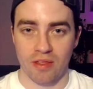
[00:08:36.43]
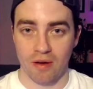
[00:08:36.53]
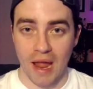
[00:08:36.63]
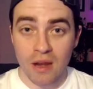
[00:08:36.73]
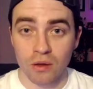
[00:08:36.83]
their
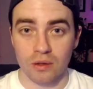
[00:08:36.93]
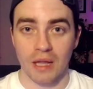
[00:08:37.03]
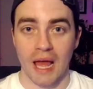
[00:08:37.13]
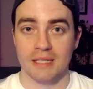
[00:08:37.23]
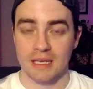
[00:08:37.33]
anal
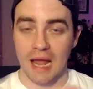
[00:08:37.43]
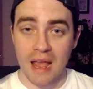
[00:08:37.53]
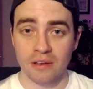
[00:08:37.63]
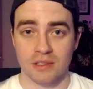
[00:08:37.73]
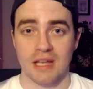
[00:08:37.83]
glands and
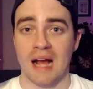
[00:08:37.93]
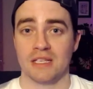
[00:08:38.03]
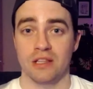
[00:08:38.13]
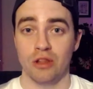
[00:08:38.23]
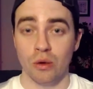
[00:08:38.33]
anal sacs
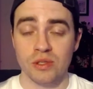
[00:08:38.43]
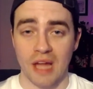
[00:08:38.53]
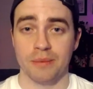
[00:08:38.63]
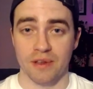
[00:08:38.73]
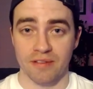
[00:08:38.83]
and those
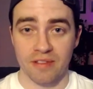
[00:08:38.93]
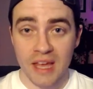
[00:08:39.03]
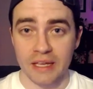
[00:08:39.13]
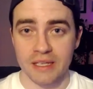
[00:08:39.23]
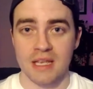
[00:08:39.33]
types of
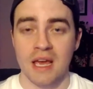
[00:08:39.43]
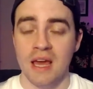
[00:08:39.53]
things,